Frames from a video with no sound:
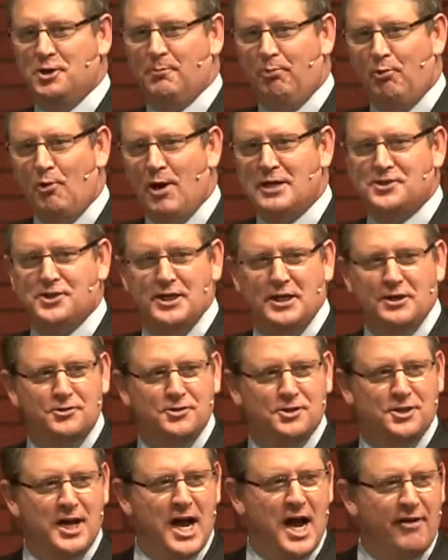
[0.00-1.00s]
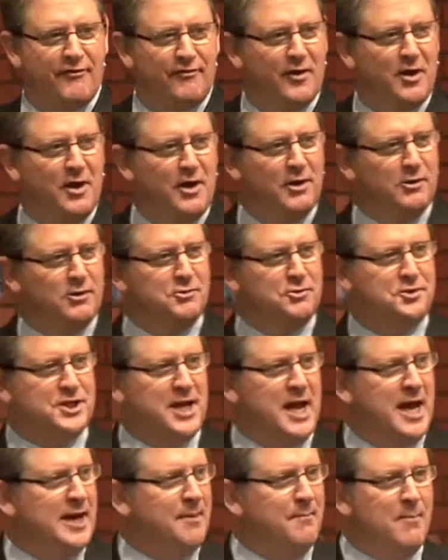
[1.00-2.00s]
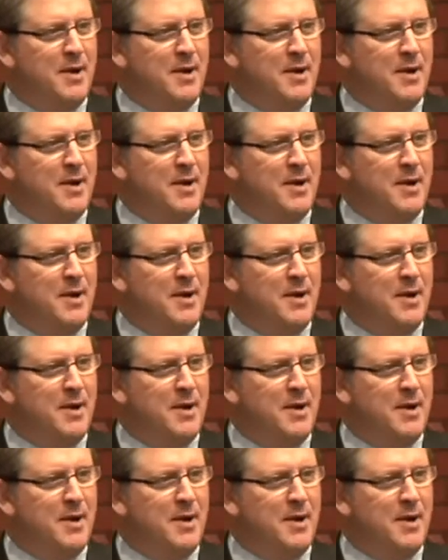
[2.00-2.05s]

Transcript: depressing stuff. Who said it?